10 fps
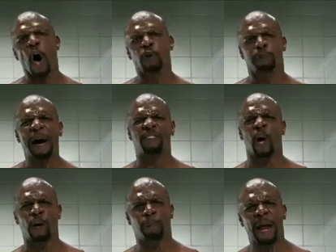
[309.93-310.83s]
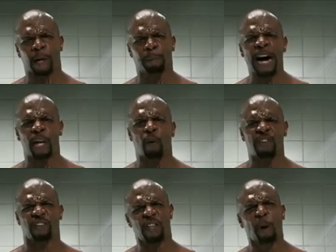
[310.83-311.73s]
Old Spice Odor Blocker body
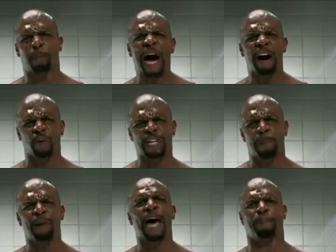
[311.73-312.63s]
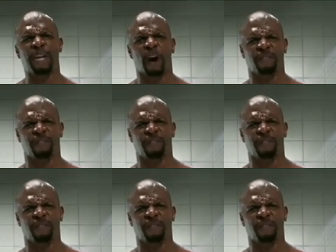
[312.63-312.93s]
wash is so powerful it can block